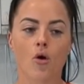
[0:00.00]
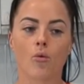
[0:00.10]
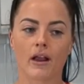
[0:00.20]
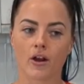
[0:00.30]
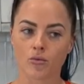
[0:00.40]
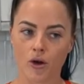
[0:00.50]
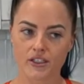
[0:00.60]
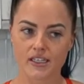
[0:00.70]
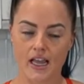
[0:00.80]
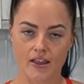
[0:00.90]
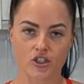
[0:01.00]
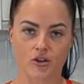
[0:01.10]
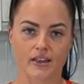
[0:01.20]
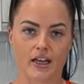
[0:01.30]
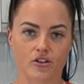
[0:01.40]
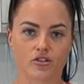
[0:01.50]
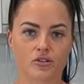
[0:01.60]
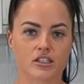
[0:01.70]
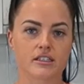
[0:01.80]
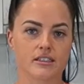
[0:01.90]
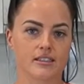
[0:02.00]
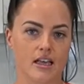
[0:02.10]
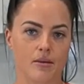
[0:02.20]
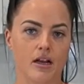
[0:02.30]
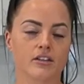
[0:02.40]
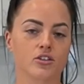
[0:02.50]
We're going to work together during that nutrition seminar